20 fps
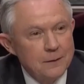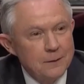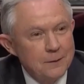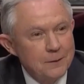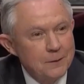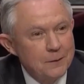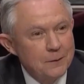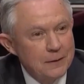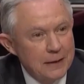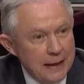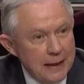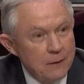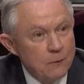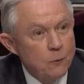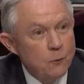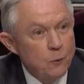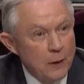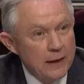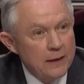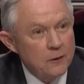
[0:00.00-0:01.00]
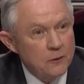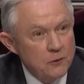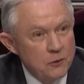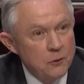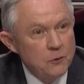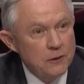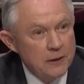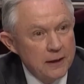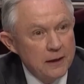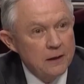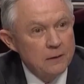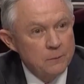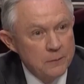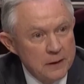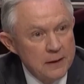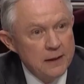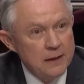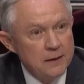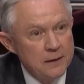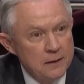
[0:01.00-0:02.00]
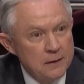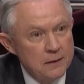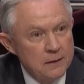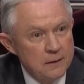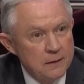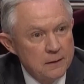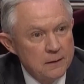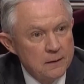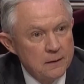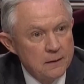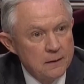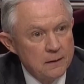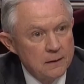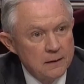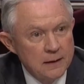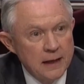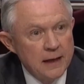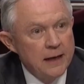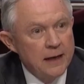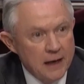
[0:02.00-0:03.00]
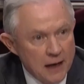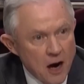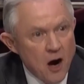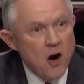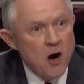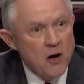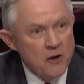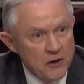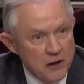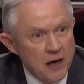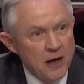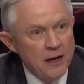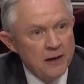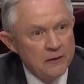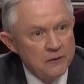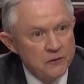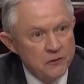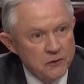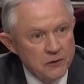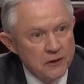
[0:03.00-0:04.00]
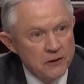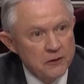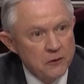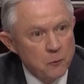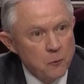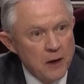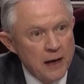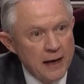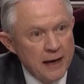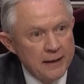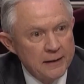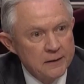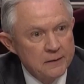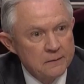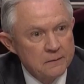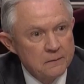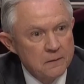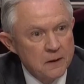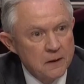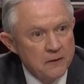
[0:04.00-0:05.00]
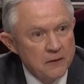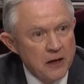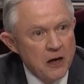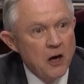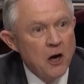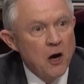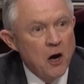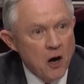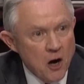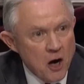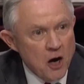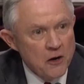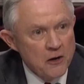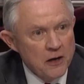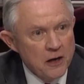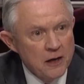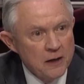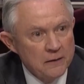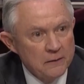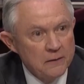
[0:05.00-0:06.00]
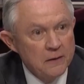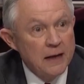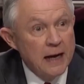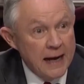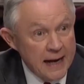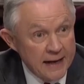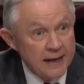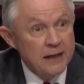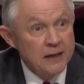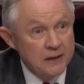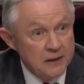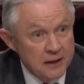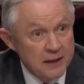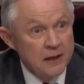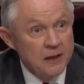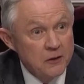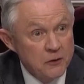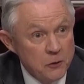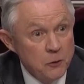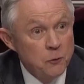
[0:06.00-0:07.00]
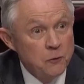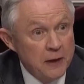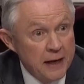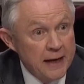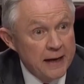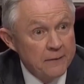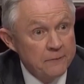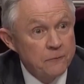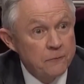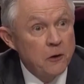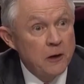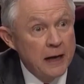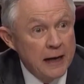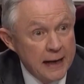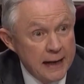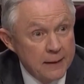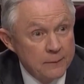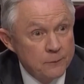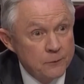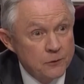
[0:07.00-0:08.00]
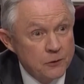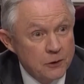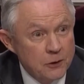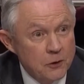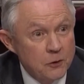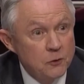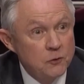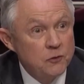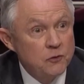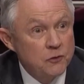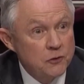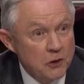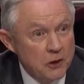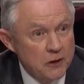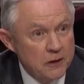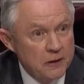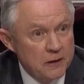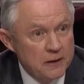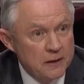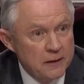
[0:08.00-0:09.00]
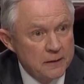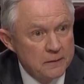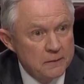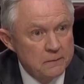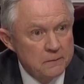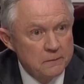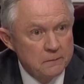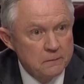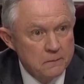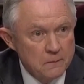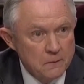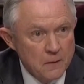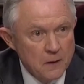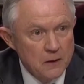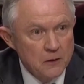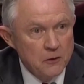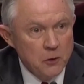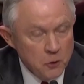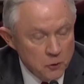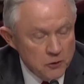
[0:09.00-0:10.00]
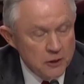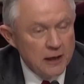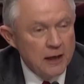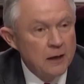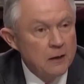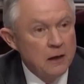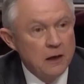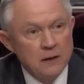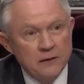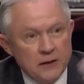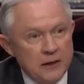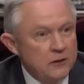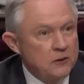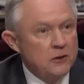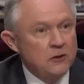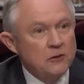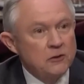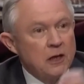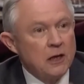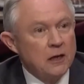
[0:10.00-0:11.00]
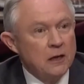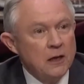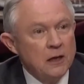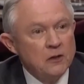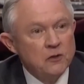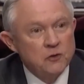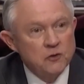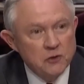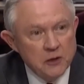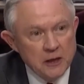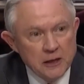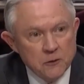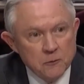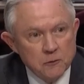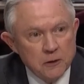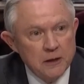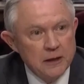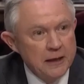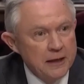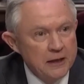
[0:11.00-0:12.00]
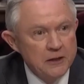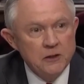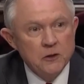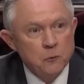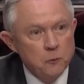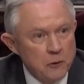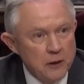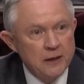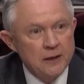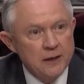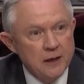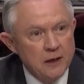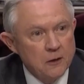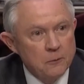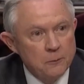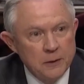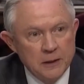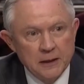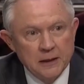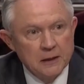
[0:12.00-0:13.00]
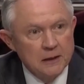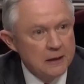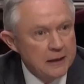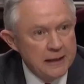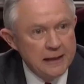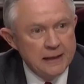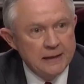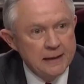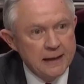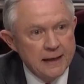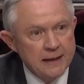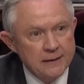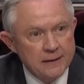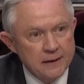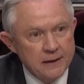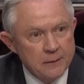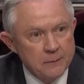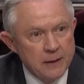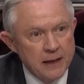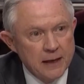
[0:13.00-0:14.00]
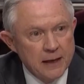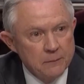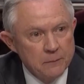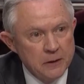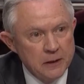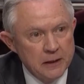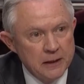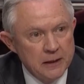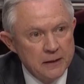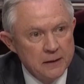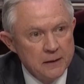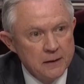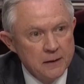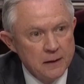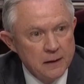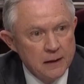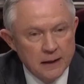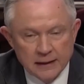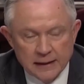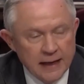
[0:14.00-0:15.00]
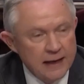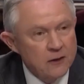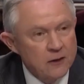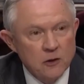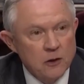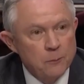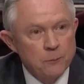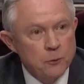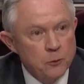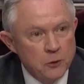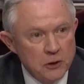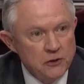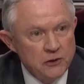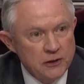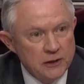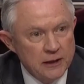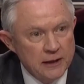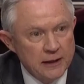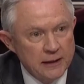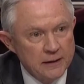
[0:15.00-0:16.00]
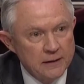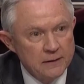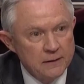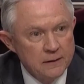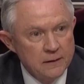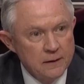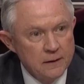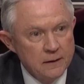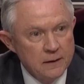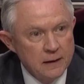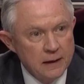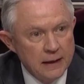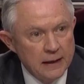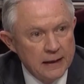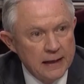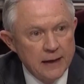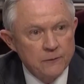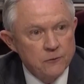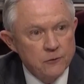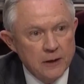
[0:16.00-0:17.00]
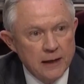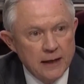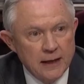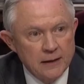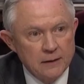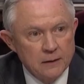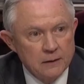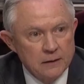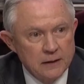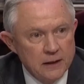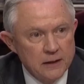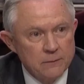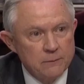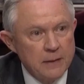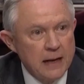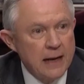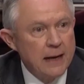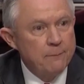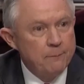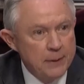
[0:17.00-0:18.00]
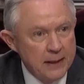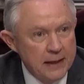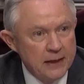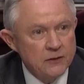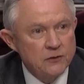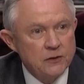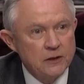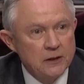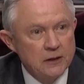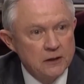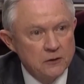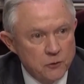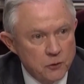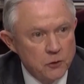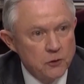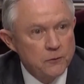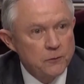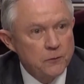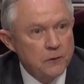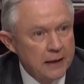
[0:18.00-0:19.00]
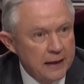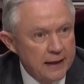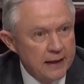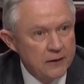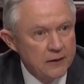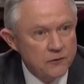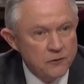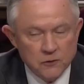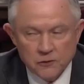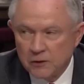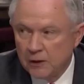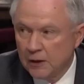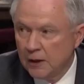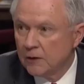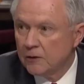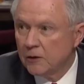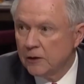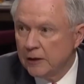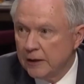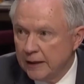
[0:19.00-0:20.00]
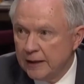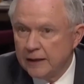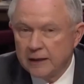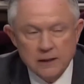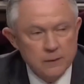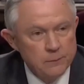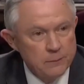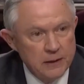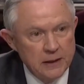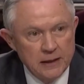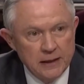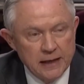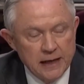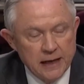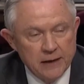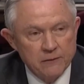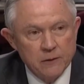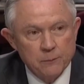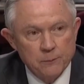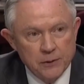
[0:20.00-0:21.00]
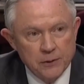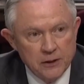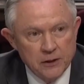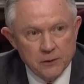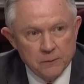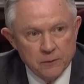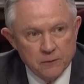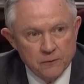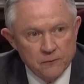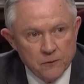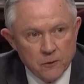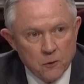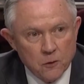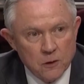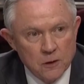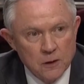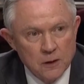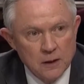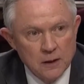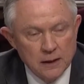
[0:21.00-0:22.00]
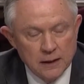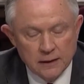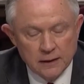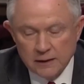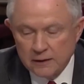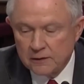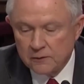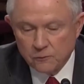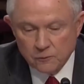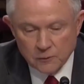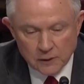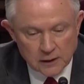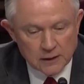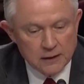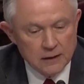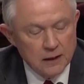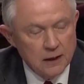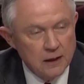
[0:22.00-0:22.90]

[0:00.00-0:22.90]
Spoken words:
don't you tell me? There are none, Senator Wyden. There are none. I can tell you that for absolute certainty. This is a secret innuendo being leaked out there about me, and I don't appreciate it. And I've tried to give my best and truthful answers to any committee I've appeared before, and it's really